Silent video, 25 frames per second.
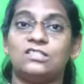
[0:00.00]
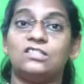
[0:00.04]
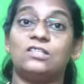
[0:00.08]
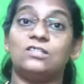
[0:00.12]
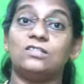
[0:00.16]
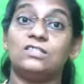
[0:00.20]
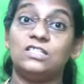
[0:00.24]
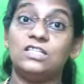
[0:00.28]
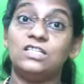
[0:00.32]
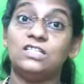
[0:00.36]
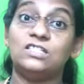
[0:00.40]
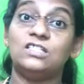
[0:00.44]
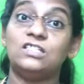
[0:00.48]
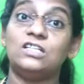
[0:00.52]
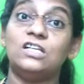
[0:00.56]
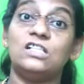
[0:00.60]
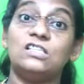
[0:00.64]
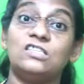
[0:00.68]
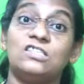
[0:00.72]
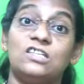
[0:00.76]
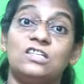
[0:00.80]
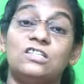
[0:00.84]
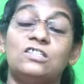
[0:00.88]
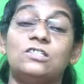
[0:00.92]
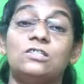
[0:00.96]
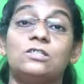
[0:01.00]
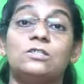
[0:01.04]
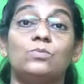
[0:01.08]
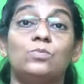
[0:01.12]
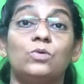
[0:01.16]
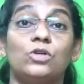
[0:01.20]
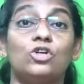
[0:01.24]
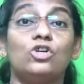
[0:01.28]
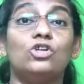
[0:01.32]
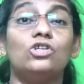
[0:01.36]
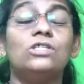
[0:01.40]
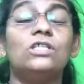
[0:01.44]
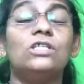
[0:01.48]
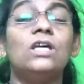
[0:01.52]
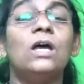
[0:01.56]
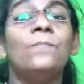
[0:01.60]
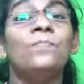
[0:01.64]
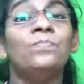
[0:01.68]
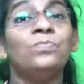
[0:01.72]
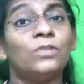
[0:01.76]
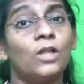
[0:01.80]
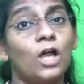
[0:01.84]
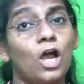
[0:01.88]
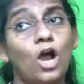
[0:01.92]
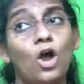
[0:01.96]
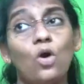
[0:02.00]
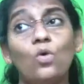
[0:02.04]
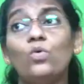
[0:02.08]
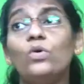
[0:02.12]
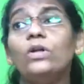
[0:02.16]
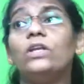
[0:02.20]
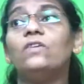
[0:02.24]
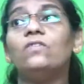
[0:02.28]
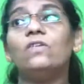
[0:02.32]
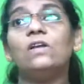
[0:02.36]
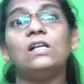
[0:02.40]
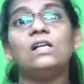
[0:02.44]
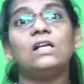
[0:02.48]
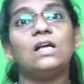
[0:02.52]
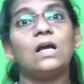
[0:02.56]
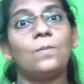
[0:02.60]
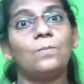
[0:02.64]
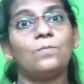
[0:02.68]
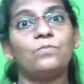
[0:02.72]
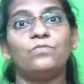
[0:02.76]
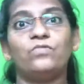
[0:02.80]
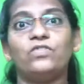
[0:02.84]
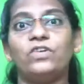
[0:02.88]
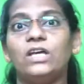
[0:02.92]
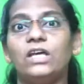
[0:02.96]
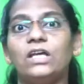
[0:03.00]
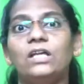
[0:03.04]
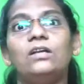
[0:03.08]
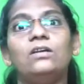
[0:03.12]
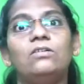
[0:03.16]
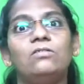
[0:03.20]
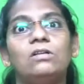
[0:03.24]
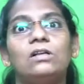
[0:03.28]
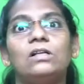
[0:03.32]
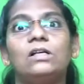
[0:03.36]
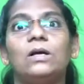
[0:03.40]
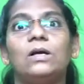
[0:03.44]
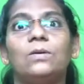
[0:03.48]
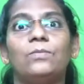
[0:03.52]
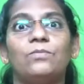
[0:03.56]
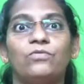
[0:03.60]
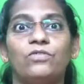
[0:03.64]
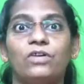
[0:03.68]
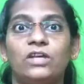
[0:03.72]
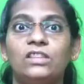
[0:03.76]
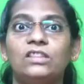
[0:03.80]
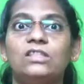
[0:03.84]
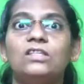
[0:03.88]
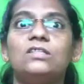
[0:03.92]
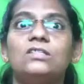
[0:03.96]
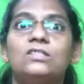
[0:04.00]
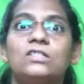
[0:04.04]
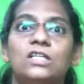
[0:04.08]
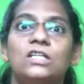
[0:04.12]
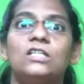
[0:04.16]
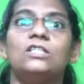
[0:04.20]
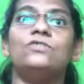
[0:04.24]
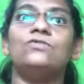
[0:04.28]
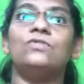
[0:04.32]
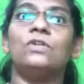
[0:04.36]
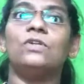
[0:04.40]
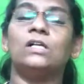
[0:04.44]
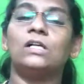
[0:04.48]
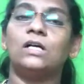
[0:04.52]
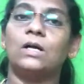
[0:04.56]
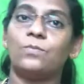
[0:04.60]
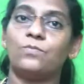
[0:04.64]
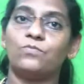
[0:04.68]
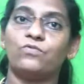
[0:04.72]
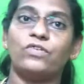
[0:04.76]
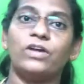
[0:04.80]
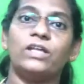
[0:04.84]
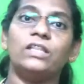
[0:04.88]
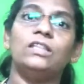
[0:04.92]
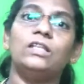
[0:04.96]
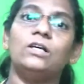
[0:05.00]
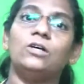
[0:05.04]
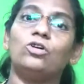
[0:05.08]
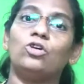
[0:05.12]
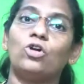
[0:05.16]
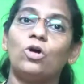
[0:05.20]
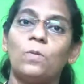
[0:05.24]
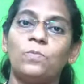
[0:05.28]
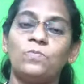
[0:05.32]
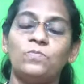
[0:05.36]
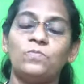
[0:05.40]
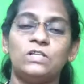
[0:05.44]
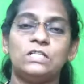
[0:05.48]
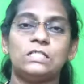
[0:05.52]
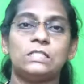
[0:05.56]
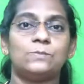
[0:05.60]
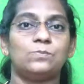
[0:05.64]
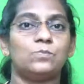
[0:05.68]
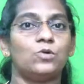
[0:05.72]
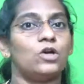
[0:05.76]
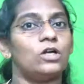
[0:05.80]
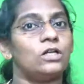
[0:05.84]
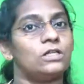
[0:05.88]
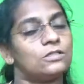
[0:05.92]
seasonal changes, because how it will come, where it will come, when these rains will come, when the crop will spoil.